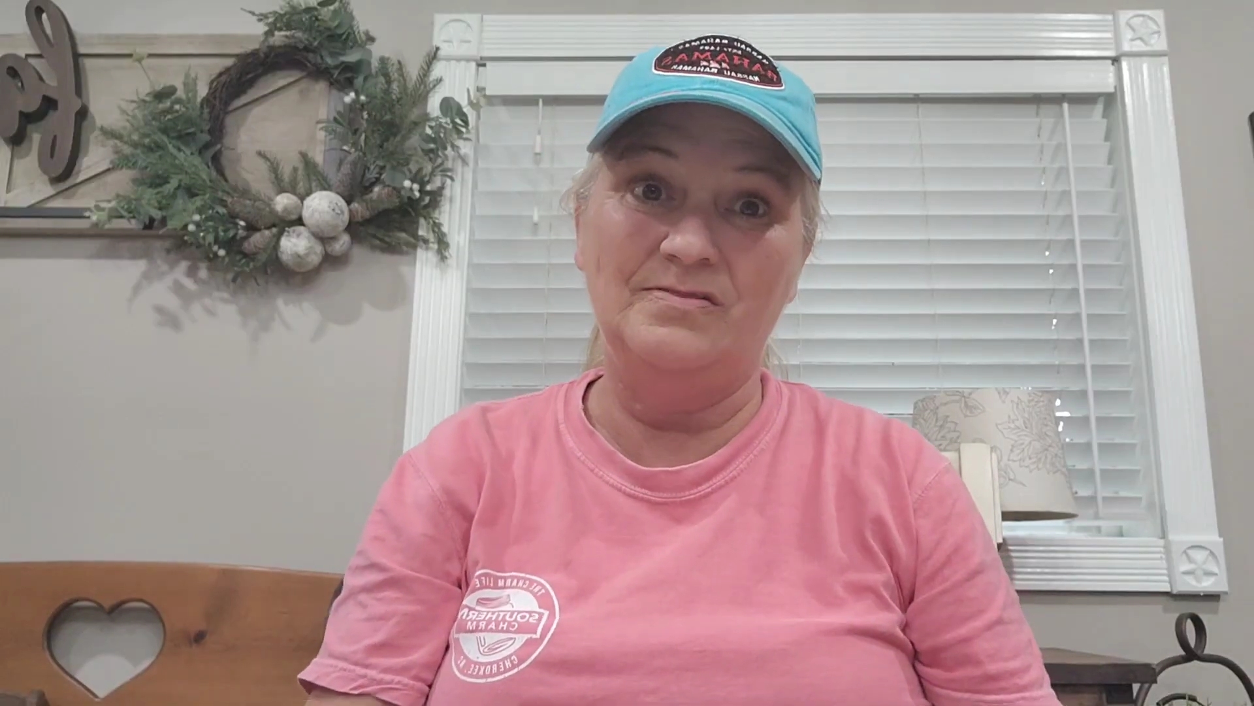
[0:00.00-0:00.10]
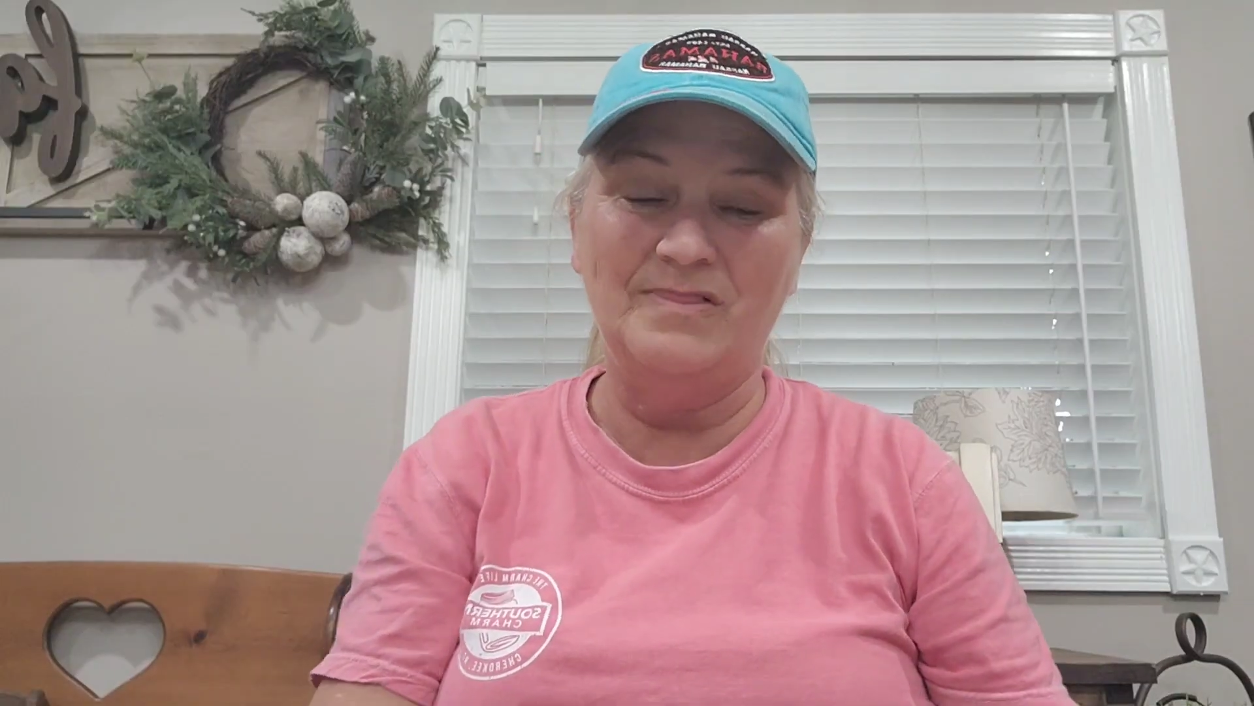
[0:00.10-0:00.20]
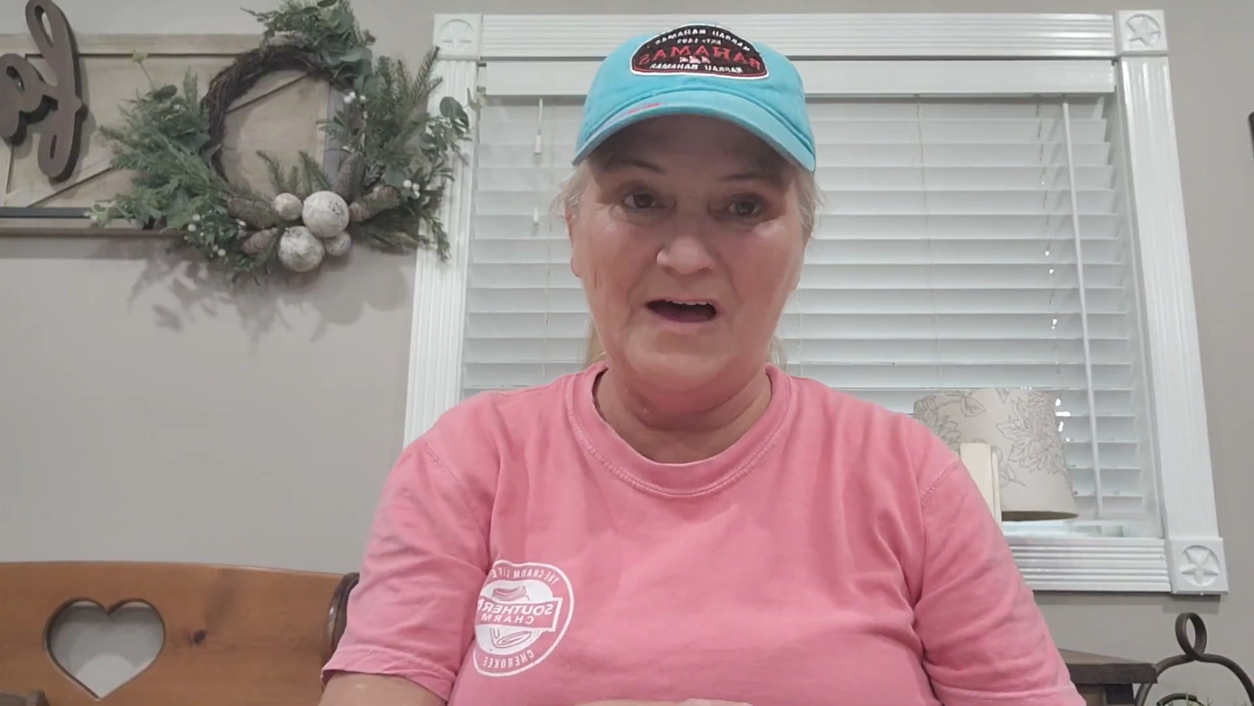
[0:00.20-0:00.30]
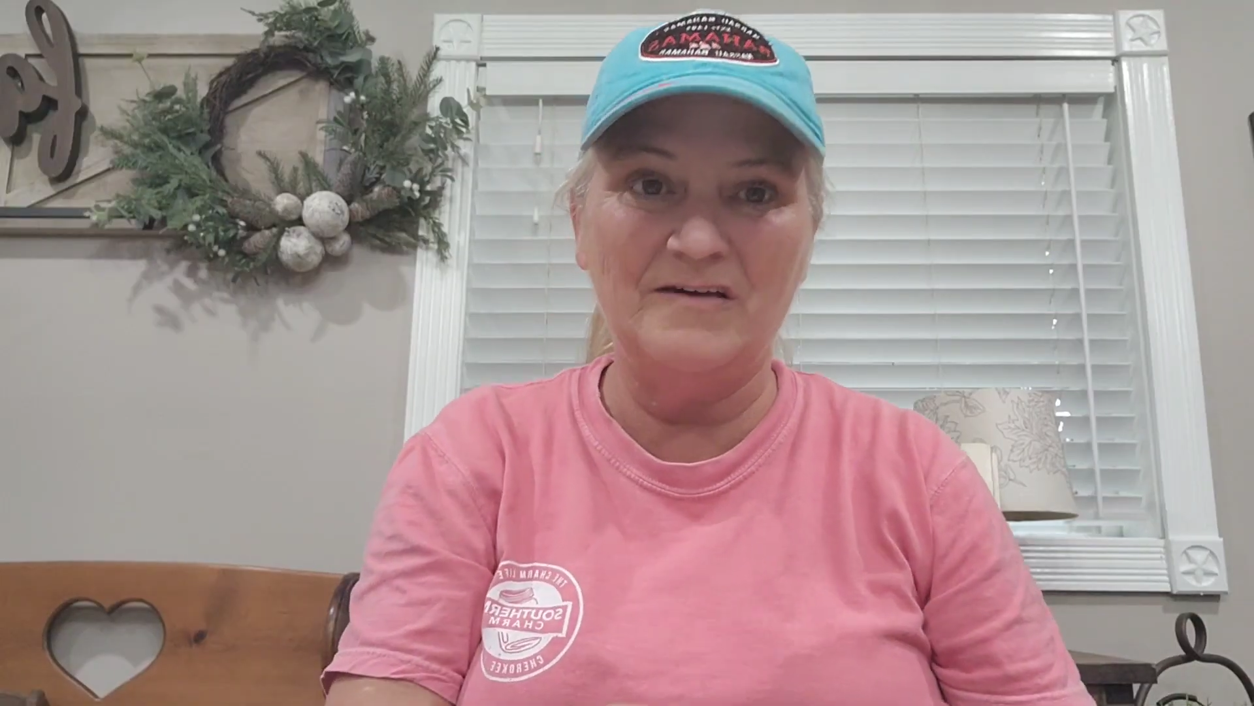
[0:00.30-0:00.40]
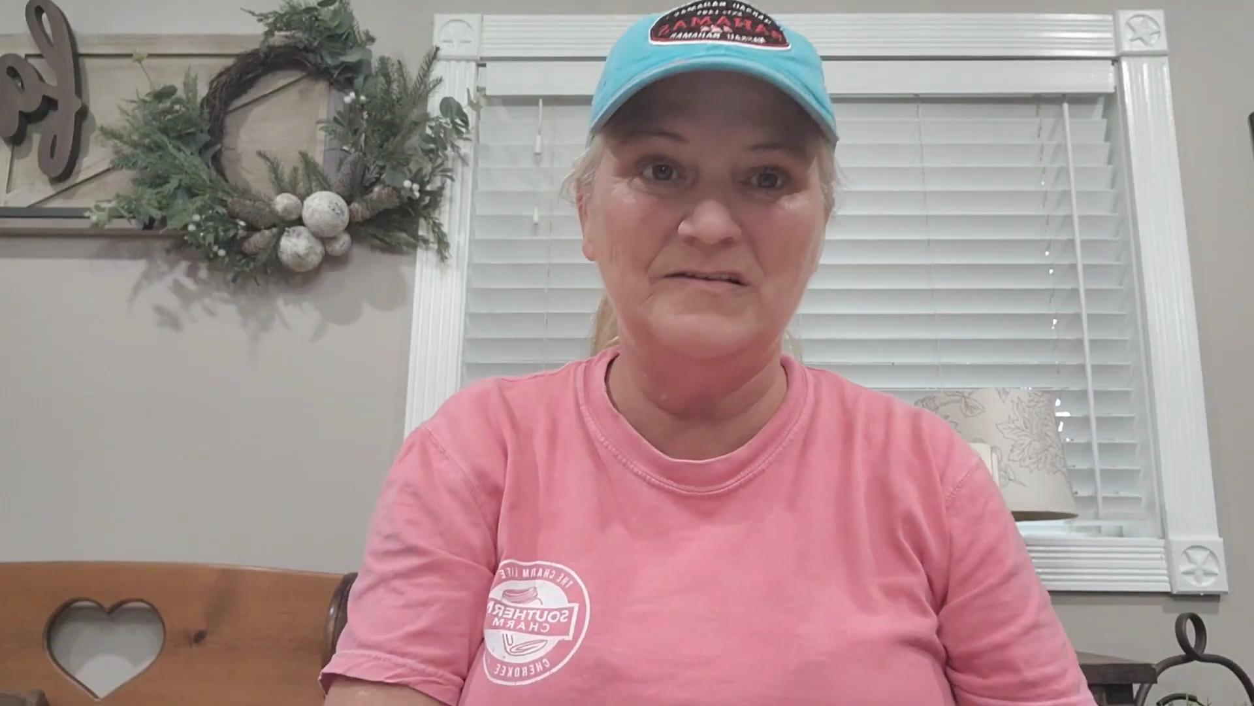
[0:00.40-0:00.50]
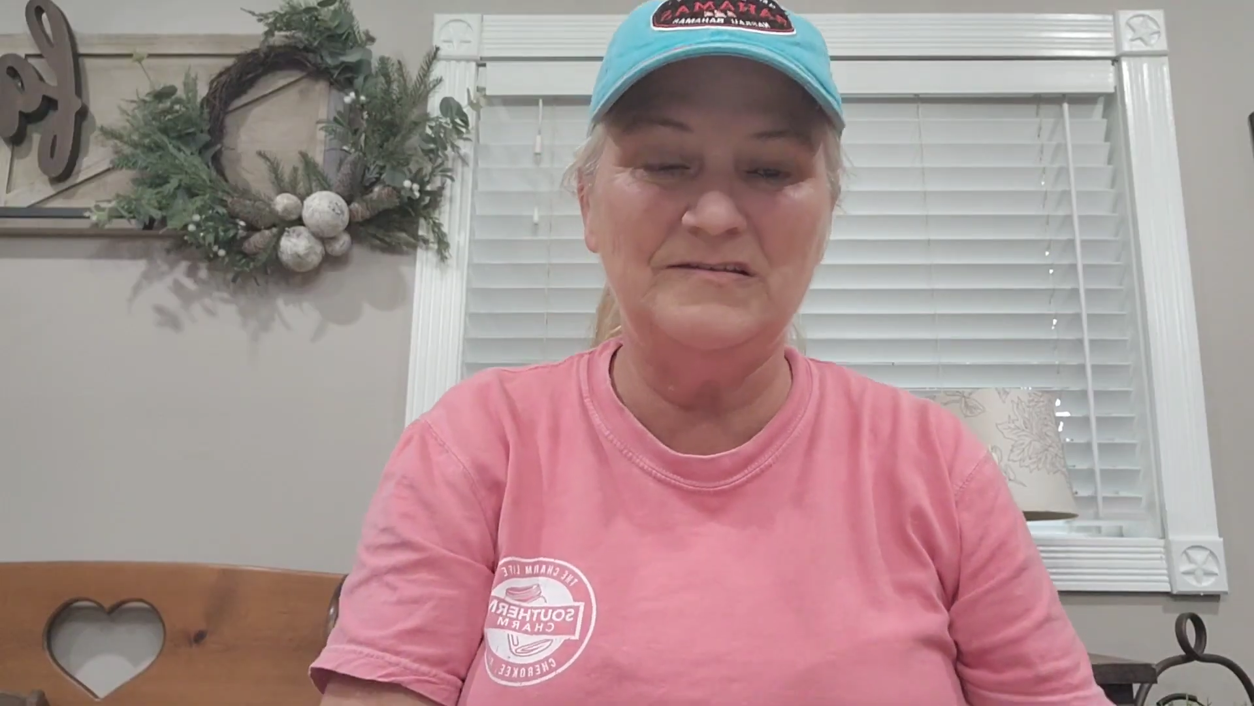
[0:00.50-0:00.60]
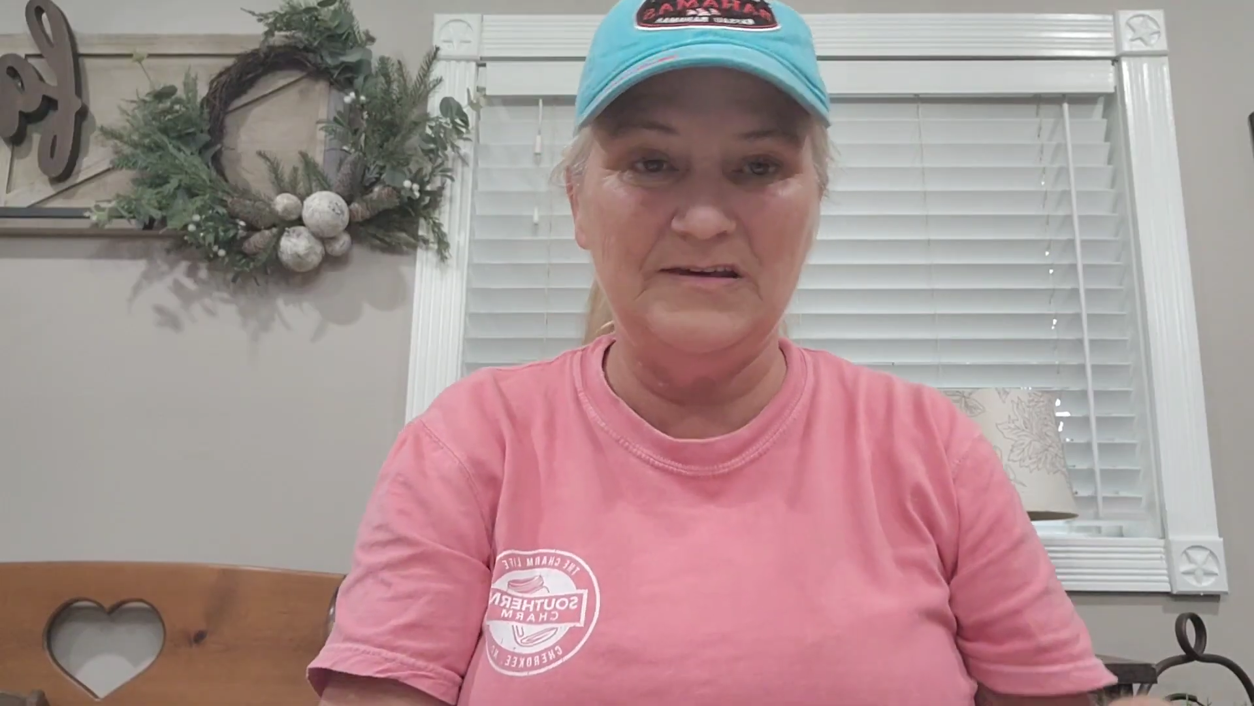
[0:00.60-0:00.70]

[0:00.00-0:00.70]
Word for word: last